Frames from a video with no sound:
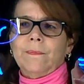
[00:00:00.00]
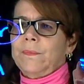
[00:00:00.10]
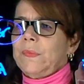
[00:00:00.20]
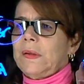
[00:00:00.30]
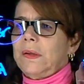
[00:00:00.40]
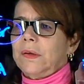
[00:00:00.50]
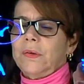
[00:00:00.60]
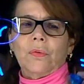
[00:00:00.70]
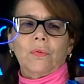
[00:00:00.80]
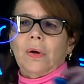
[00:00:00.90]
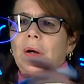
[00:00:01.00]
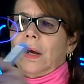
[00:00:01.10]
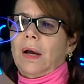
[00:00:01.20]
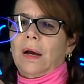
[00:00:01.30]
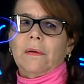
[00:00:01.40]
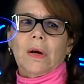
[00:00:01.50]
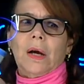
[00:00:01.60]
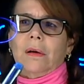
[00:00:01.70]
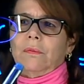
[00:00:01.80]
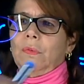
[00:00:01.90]
here you will have
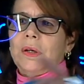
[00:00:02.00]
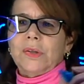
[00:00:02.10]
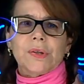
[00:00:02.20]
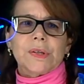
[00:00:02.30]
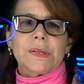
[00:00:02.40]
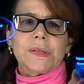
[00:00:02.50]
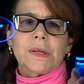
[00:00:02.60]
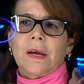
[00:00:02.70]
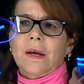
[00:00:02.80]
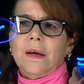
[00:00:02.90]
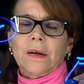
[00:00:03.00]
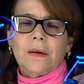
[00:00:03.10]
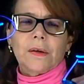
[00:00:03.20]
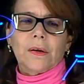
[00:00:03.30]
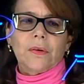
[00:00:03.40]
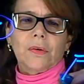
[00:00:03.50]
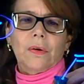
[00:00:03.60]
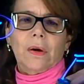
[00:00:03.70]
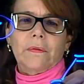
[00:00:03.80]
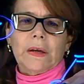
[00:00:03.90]
wedges, here you
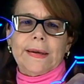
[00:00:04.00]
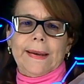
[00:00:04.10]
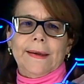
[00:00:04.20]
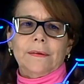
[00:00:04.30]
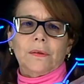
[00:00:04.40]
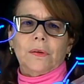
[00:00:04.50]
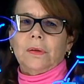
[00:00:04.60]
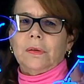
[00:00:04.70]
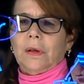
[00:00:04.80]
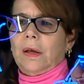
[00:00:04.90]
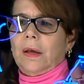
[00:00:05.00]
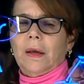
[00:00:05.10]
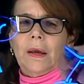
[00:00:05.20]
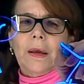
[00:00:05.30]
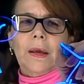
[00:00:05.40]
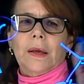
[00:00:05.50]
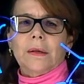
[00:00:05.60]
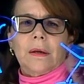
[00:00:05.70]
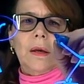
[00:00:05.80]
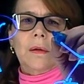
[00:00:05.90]
have an ethyl
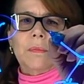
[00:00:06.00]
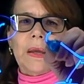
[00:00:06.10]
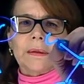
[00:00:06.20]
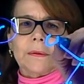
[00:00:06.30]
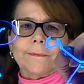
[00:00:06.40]
and a metal.